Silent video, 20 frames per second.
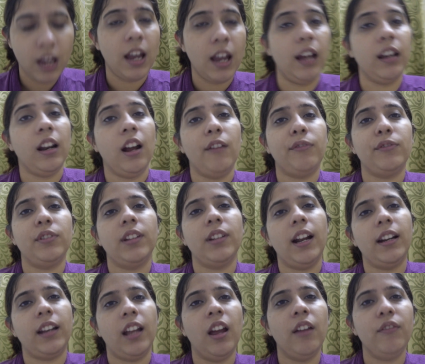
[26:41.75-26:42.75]
And after
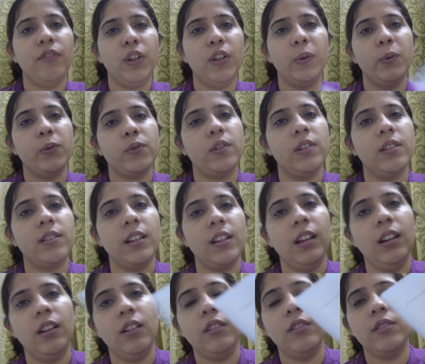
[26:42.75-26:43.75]
that I've used this
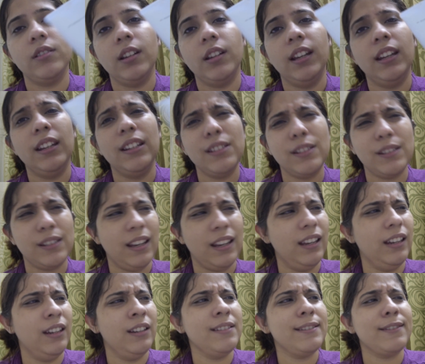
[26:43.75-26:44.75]

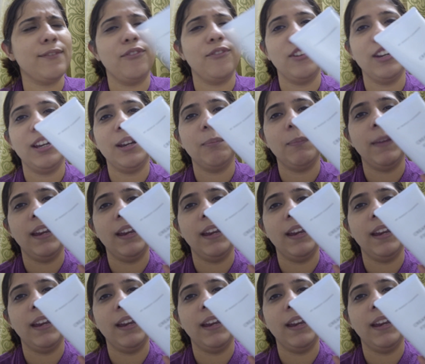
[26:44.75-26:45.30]
Innisfree